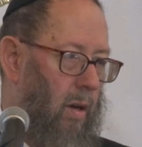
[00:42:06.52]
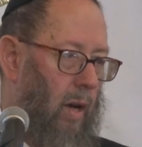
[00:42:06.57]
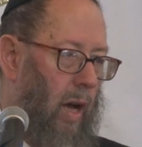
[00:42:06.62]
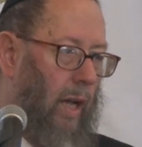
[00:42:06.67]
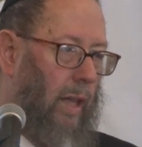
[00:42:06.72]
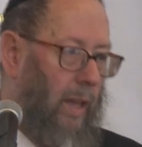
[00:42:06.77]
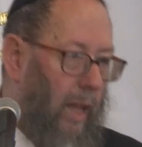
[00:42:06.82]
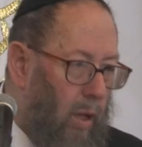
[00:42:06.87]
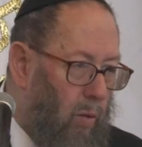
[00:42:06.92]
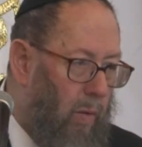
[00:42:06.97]
I
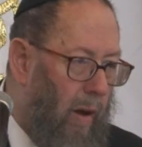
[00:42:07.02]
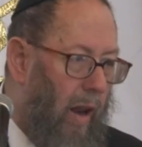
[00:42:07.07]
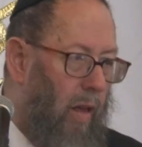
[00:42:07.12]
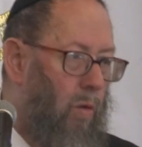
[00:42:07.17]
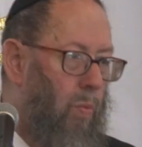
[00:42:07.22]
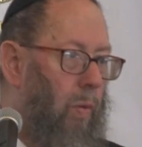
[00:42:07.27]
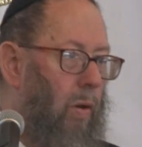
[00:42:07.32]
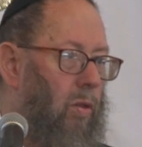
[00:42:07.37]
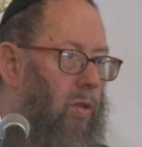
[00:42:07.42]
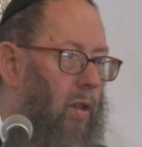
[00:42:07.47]
did what I was
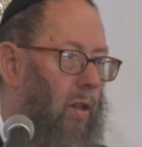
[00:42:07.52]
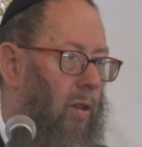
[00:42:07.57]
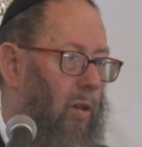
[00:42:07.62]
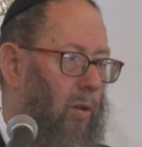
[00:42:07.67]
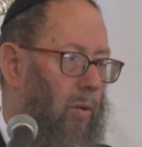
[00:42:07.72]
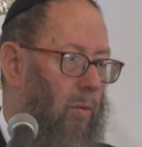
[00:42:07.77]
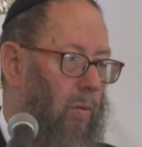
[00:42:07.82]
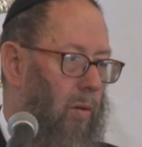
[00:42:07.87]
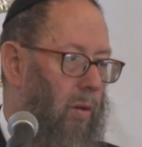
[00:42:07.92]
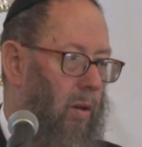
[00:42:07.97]
supposed to
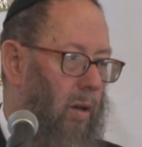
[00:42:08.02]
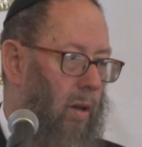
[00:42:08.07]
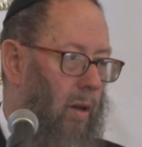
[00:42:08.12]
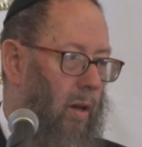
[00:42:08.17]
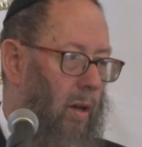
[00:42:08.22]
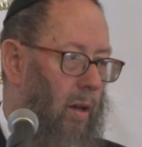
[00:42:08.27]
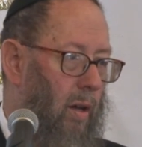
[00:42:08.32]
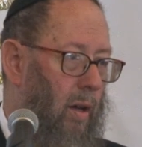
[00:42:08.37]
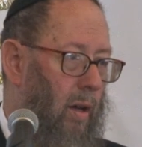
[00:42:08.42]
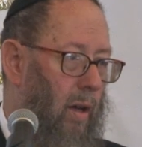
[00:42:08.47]
do.
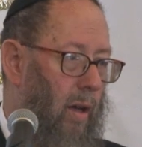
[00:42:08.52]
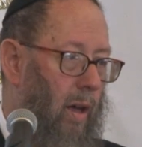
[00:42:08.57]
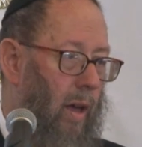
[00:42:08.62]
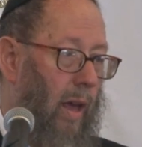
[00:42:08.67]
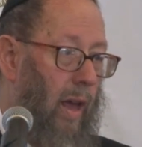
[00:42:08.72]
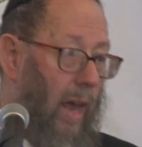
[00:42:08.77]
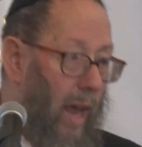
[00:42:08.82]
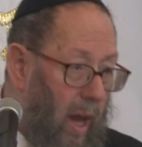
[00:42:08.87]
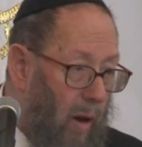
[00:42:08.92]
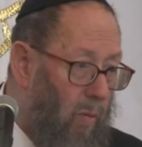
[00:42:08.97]

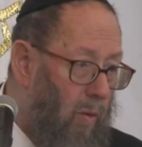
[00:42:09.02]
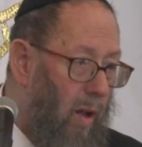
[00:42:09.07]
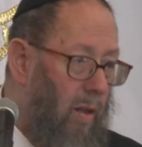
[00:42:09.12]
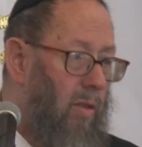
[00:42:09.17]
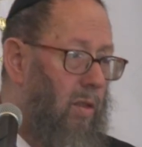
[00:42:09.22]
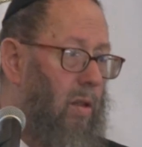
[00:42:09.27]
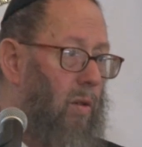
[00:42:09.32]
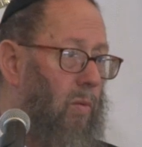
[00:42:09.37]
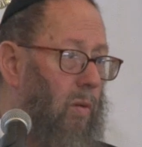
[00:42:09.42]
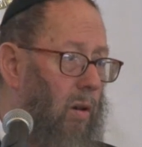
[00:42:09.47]
He
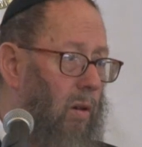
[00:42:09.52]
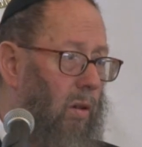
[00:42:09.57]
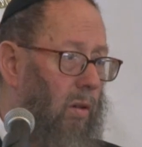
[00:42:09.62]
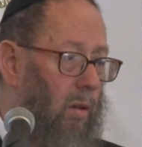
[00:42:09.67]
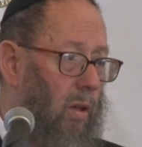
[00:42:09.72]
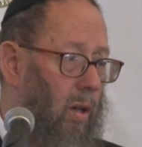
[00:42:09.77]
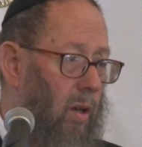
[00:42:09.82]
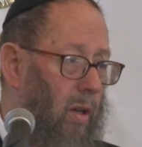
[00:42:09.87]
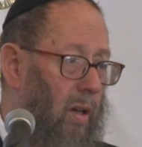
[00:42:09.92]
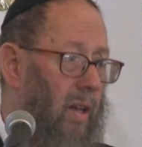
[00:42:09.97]
runs the
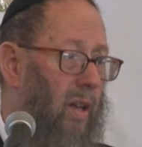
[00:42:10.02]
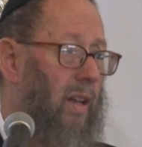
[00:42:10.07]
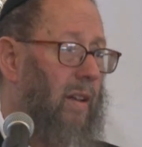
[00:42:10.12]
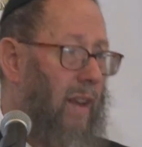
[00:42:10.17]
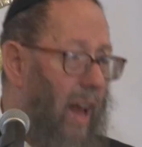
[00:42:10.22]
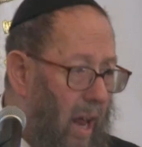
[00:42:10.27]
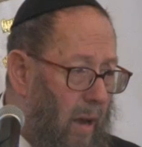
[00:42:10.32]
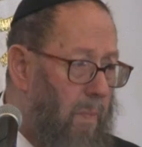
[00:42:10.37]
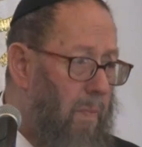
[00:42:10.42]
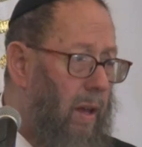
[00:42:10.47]
world,
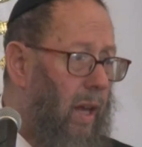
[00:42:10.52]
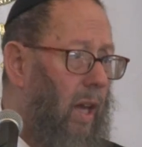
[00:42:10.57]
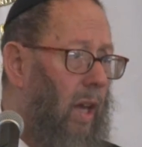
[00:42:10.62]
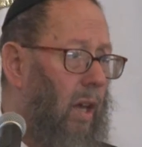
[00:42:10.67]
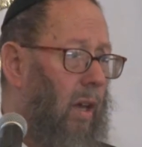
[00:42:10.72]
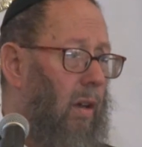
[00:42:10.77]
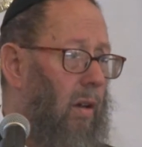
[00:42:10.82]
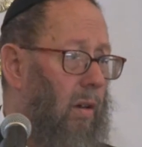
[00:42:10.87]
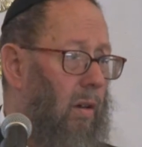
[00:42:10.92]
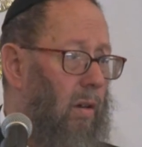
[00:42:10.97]
not me.